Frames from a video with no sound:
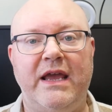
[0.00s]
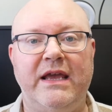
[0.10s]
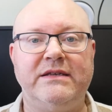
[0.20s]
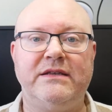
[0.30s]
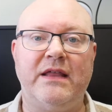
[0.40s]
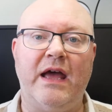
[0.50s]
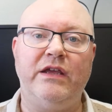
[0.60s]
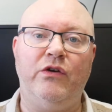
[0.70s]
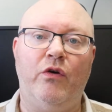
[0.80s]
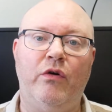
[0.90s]
is that
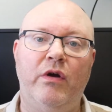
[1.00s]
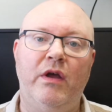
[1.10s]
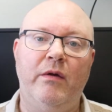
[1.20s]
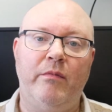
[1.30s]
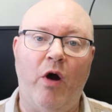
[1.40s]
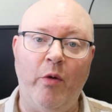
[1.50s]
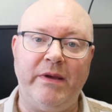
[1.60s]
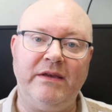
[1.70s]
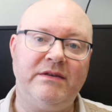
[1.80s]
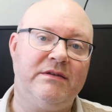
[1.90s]
your
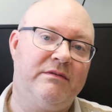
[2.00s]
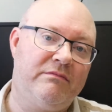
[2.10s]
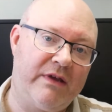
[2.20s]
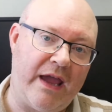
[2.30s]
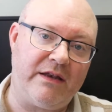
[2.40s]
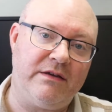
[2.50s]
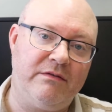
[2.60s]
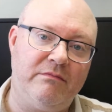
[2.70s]
hobbies get